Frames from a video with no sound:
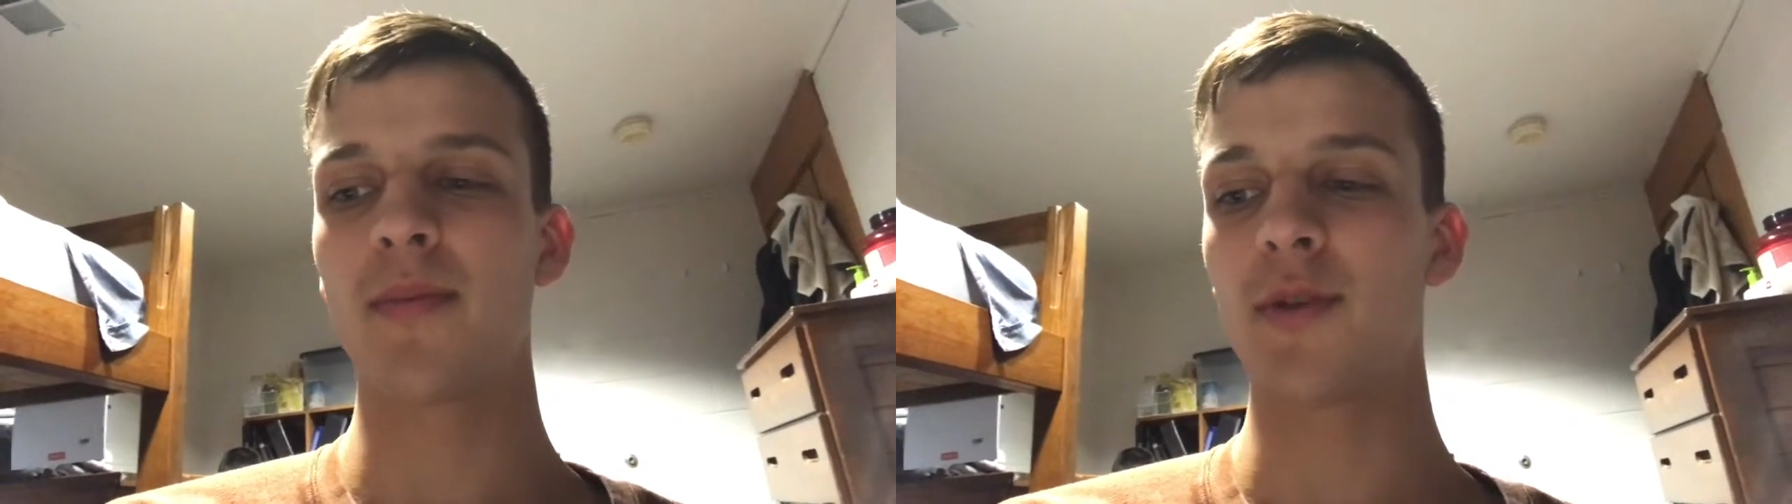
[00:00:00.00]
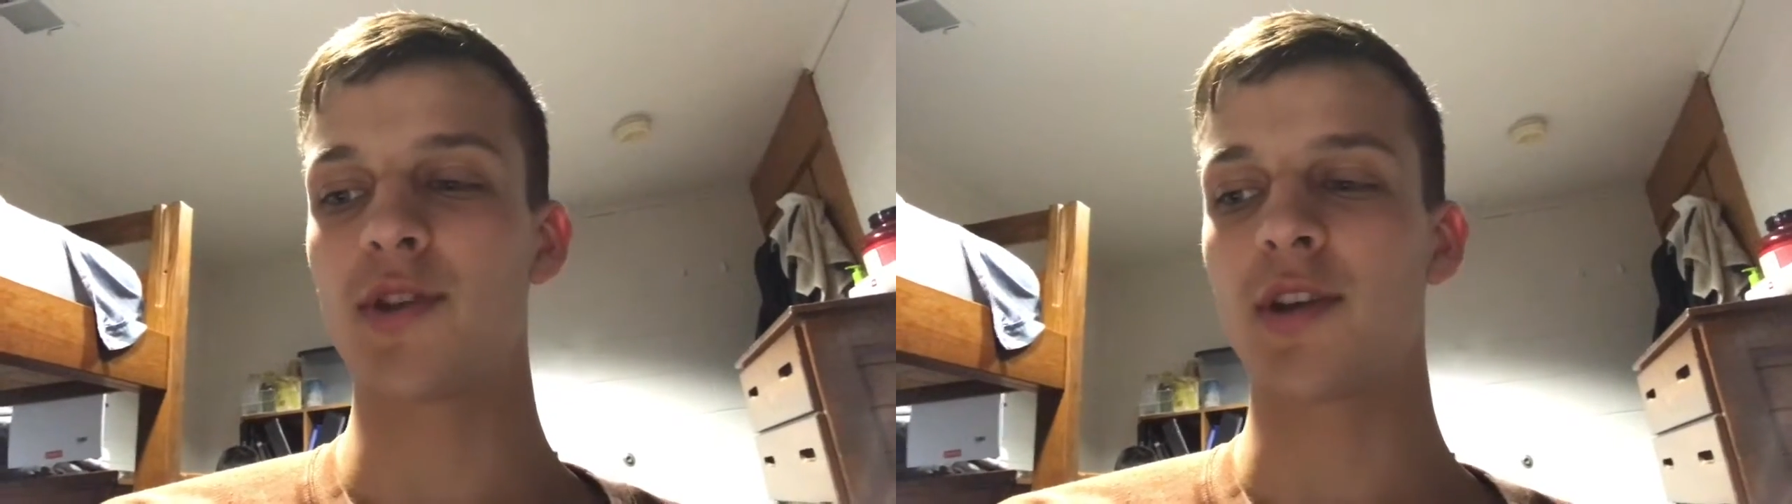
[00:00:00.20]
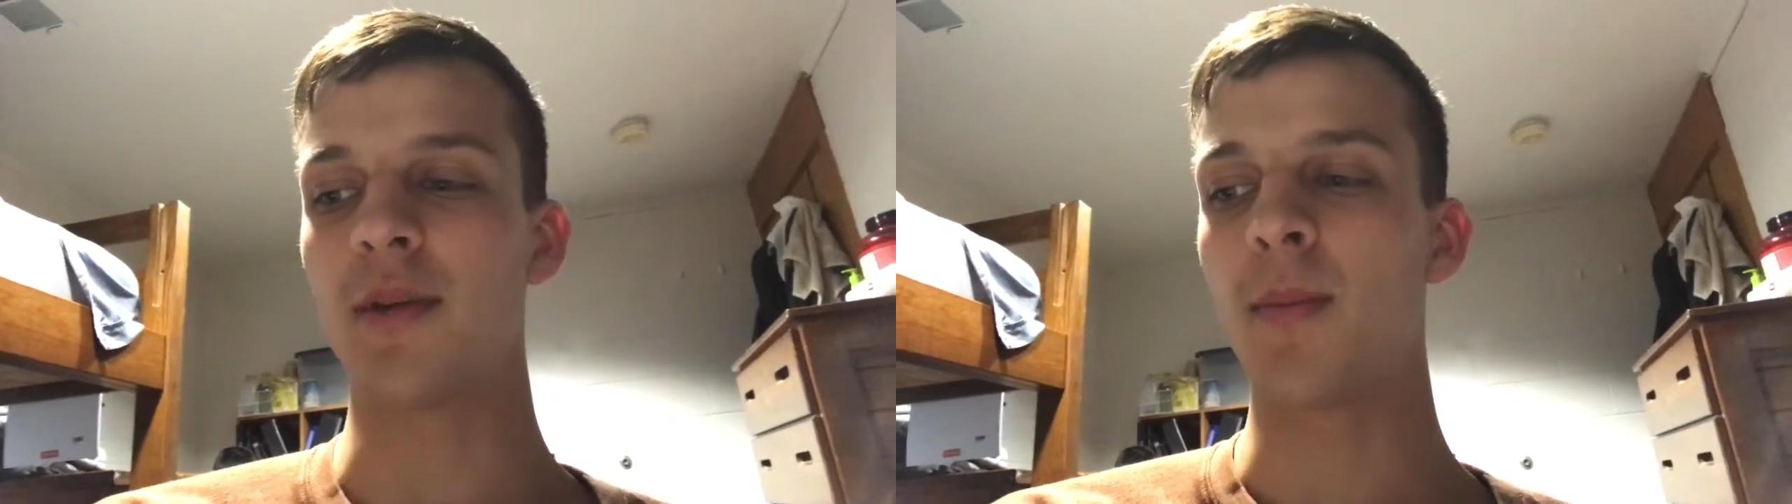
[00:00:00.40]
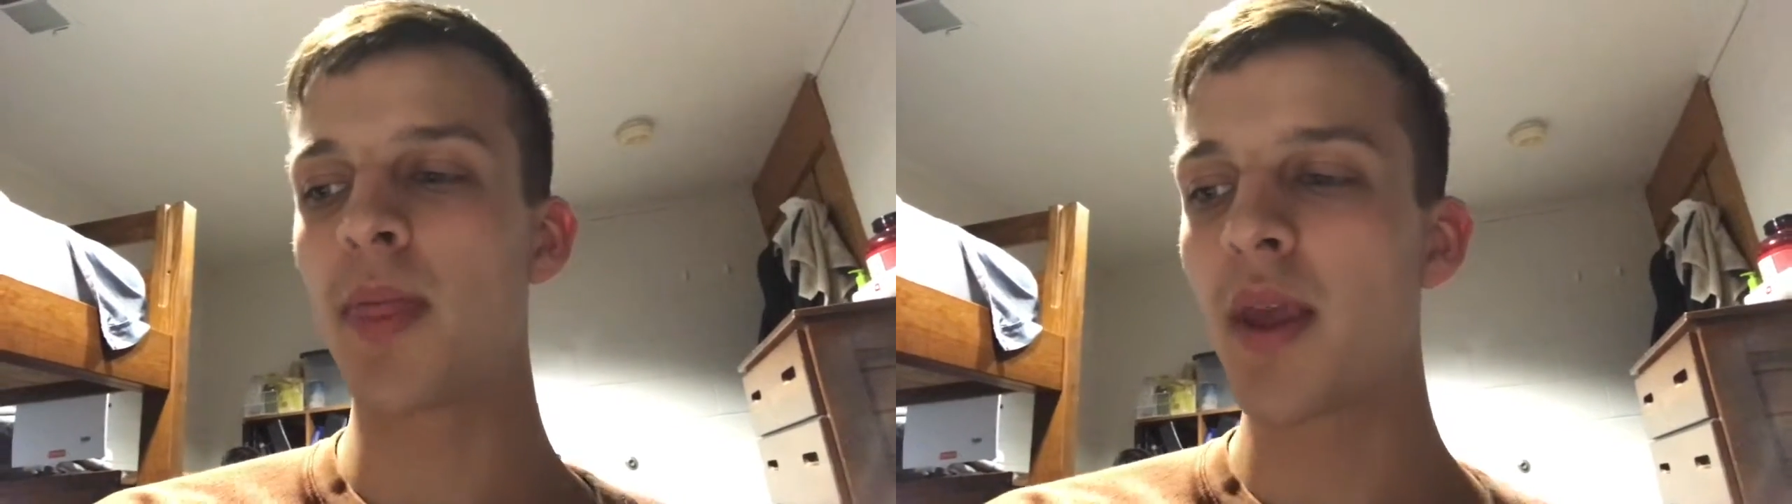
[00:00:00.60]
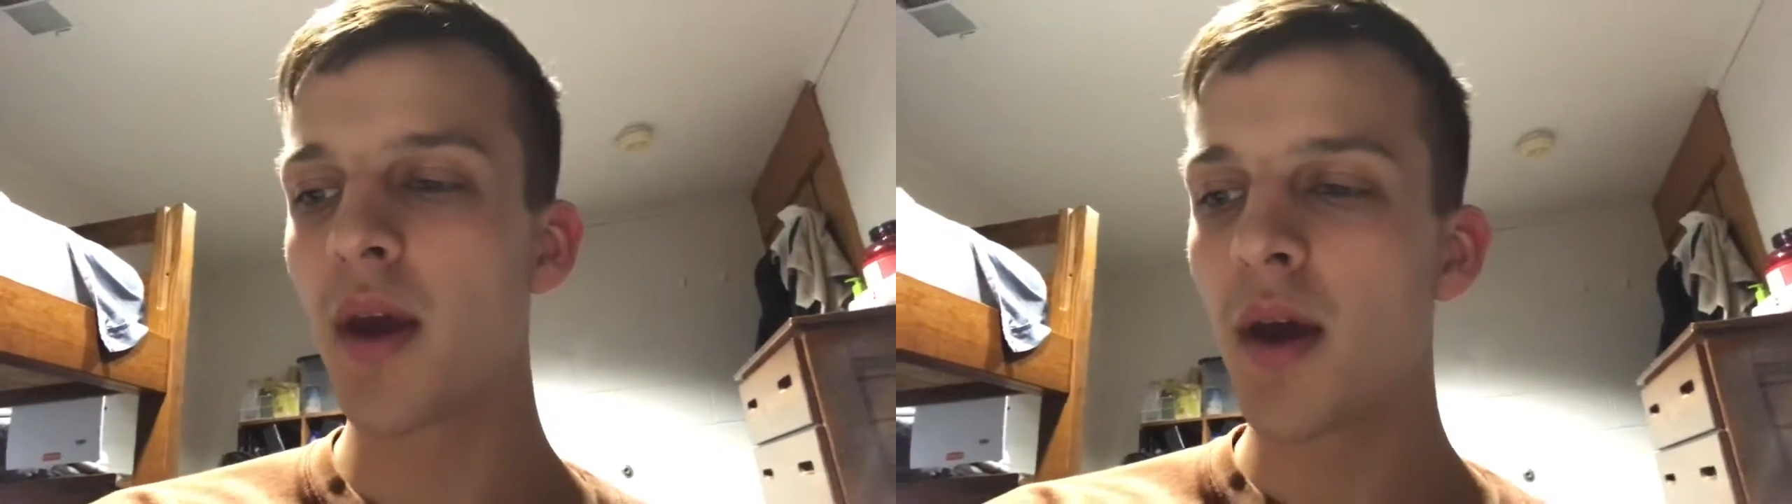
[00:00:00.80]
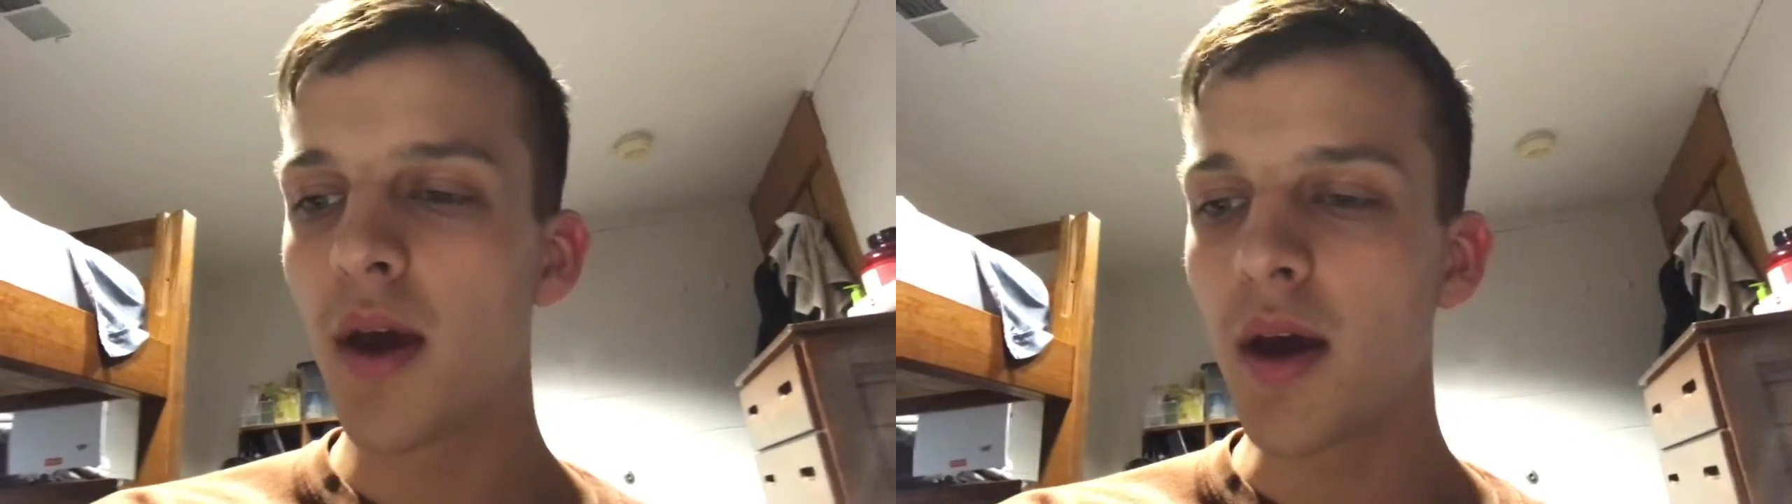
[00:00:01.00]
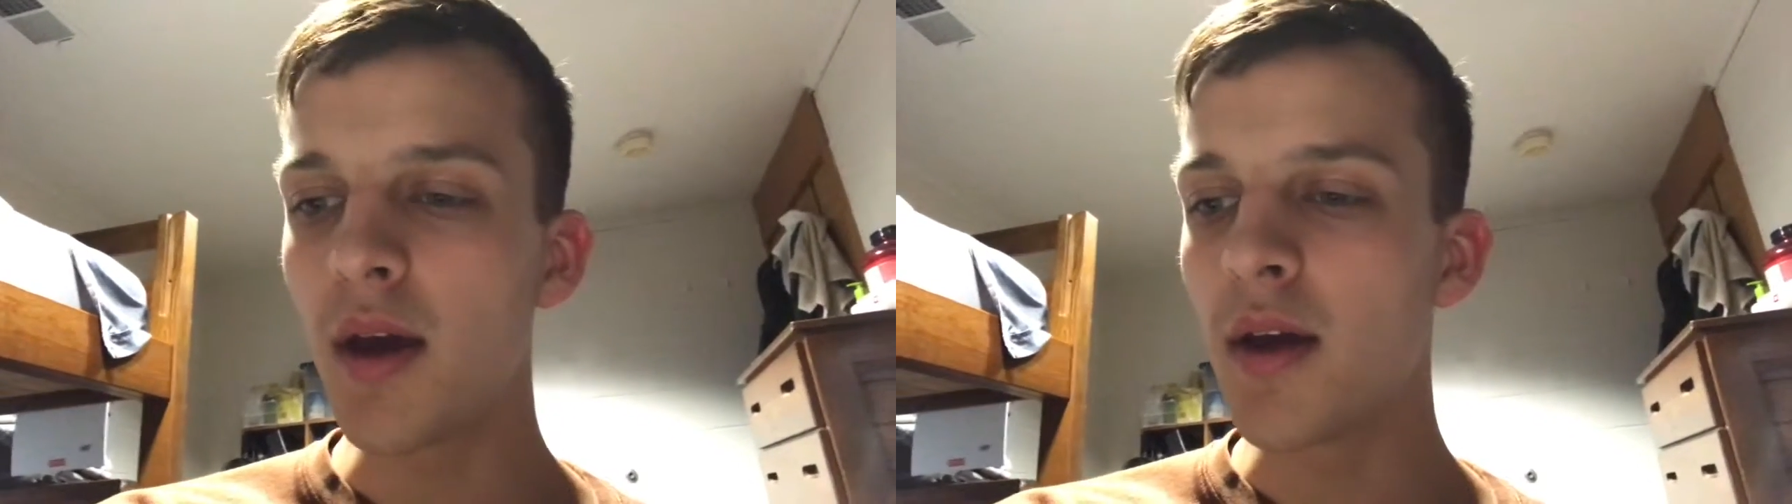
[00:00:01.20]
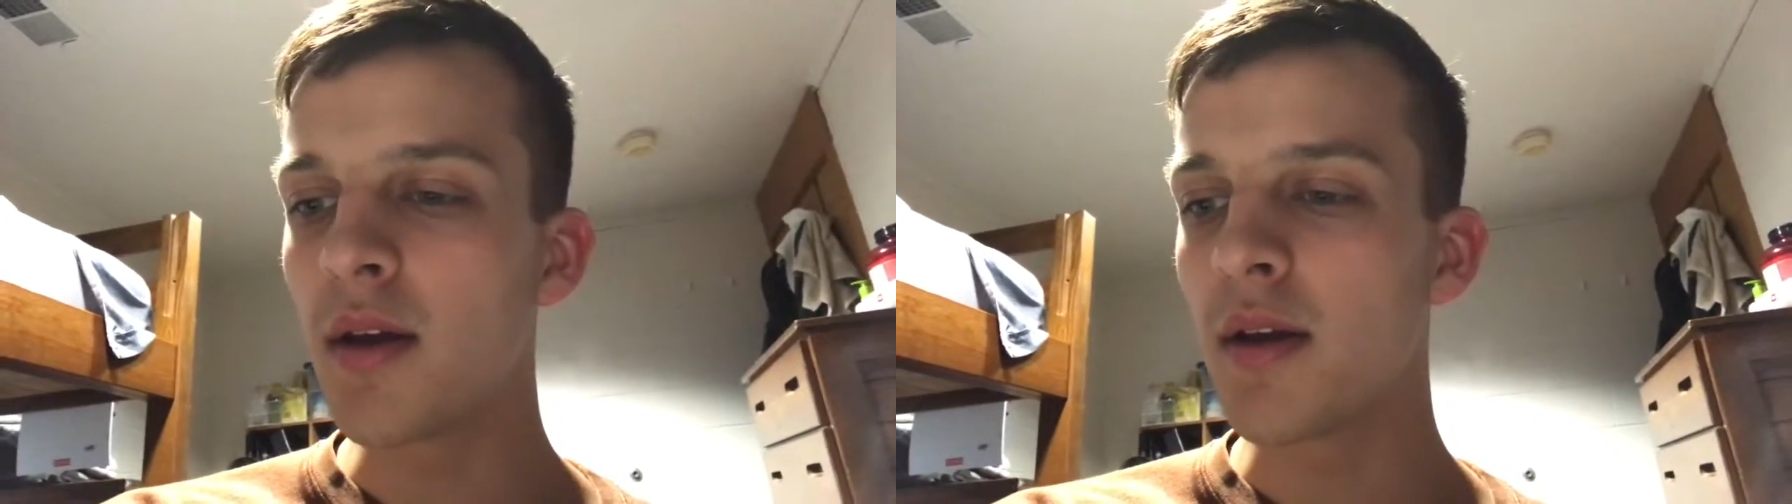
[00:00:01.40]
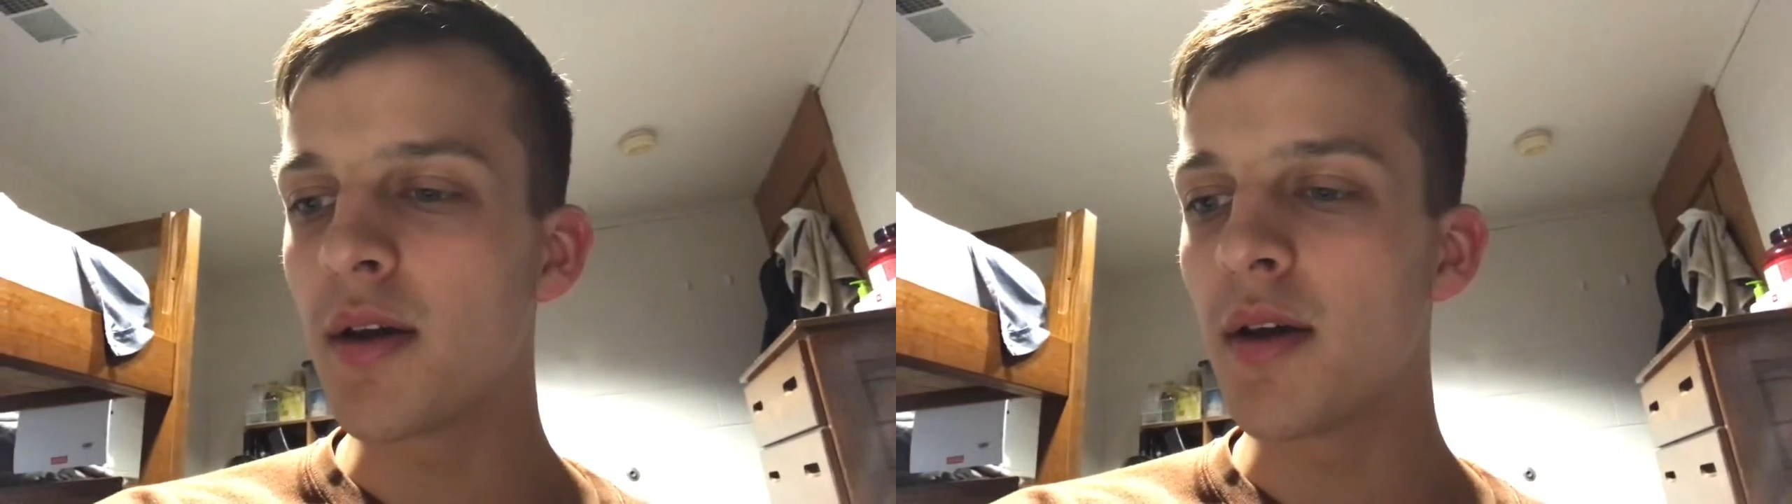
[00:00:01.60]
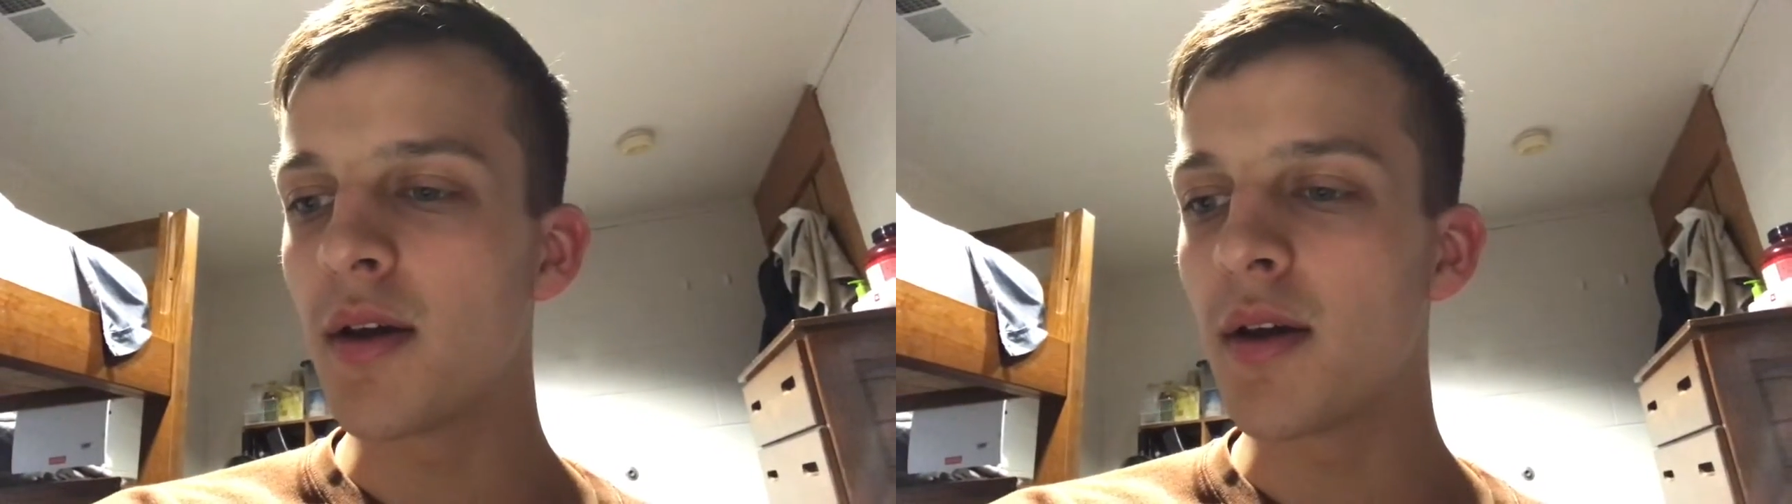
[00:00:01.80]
which is good. And